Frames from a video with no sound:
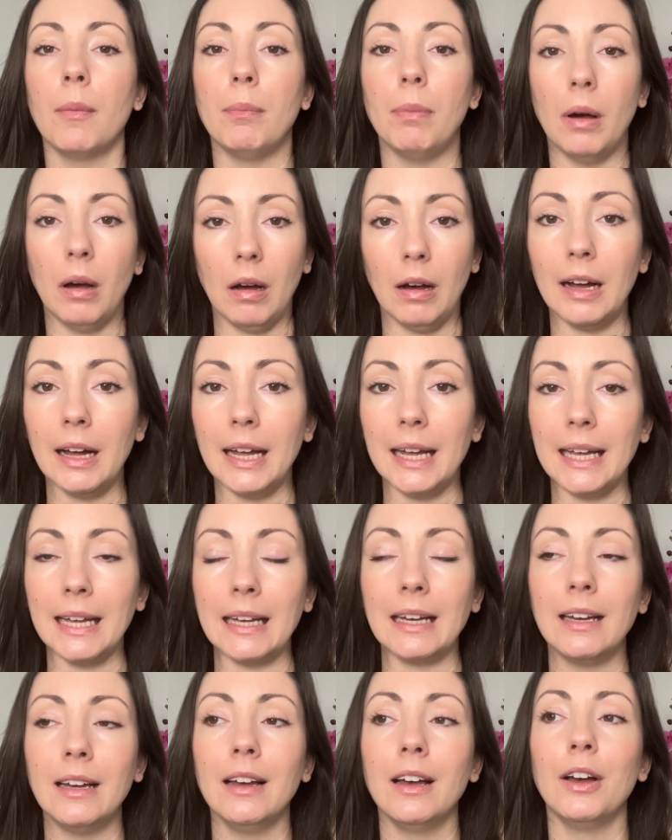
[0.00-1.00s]

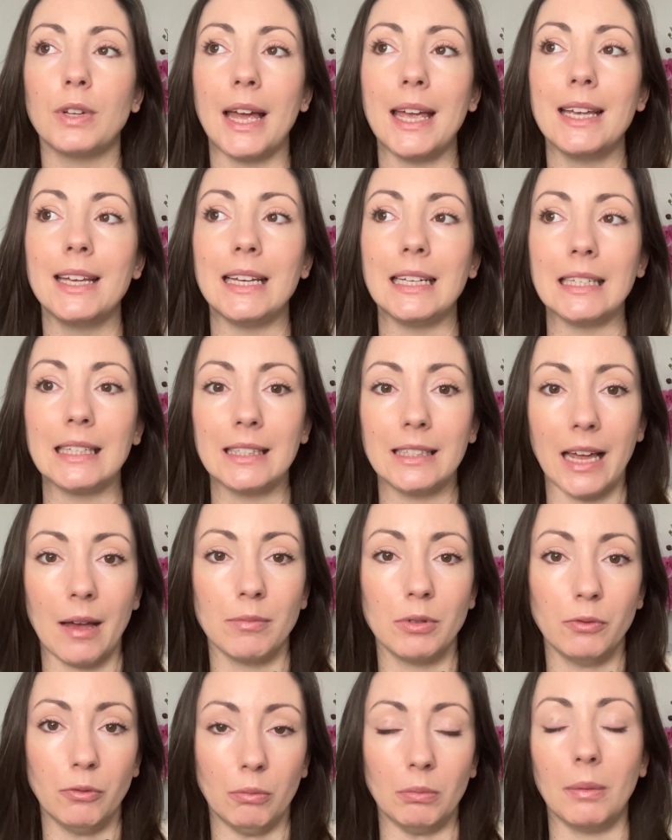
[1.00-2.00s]
by taking
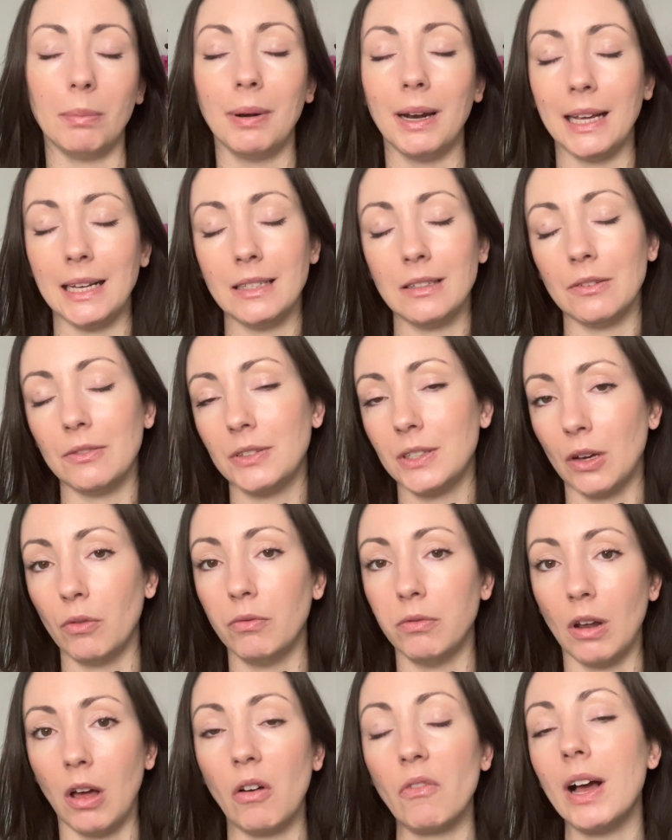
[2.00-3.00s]
steps from a place of
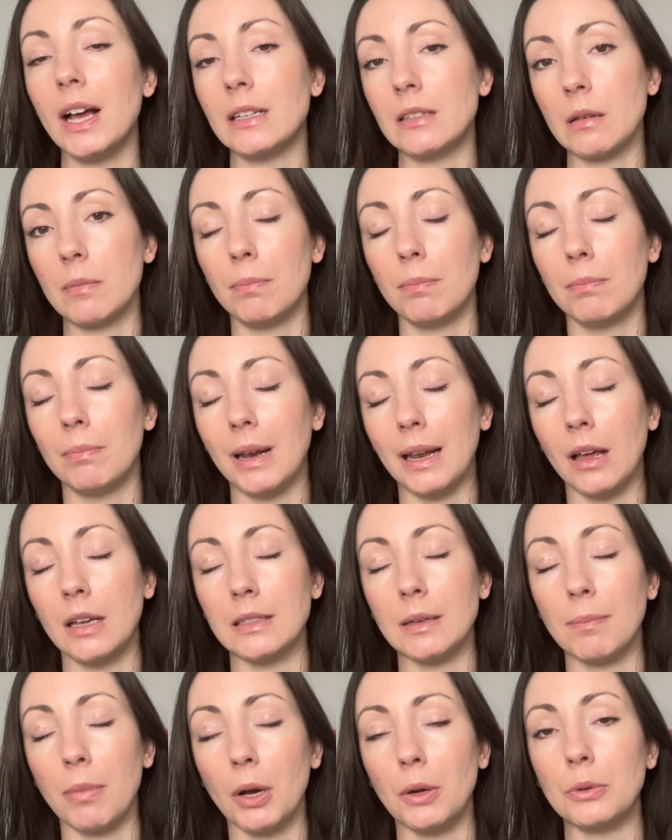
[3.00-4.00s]
self-love
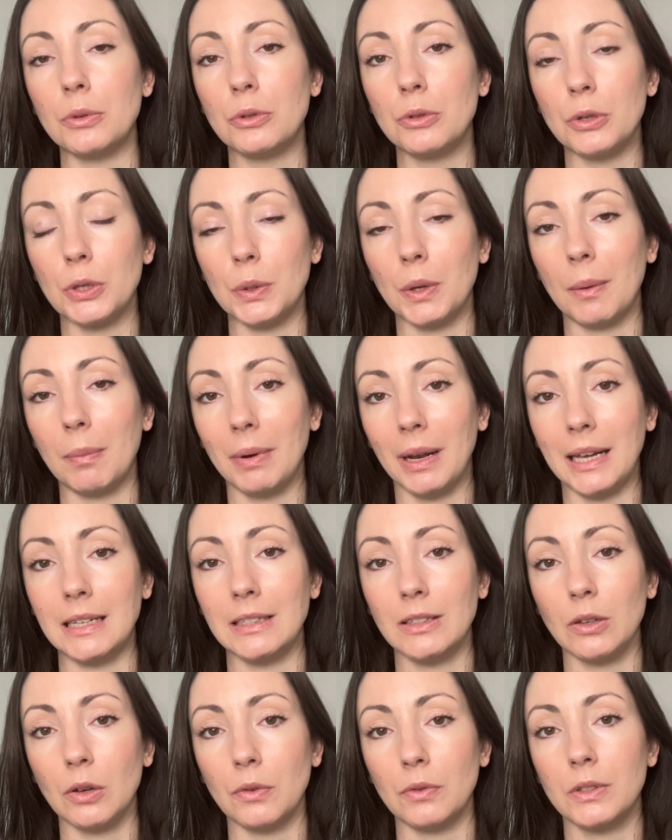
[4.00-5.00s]
as opposed to a
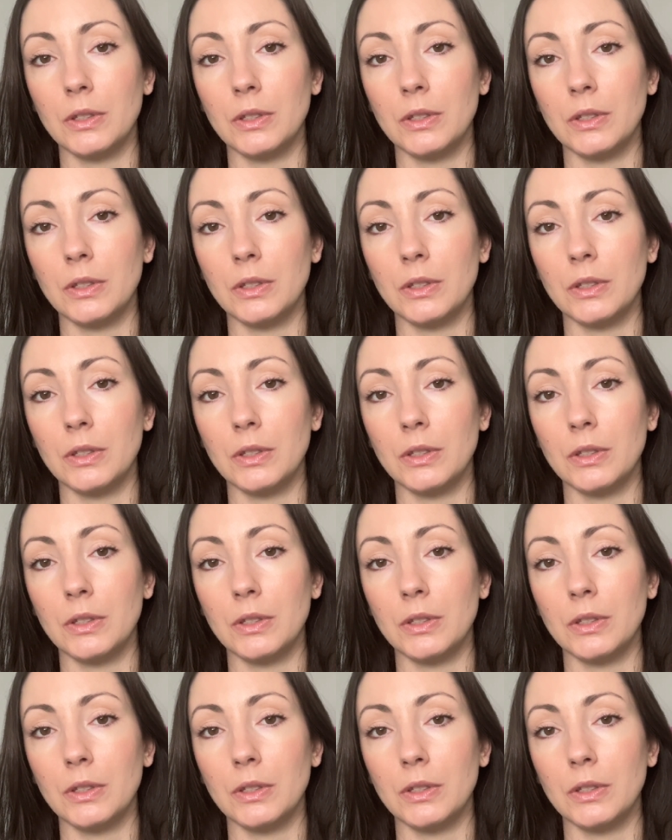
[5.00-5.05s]
place of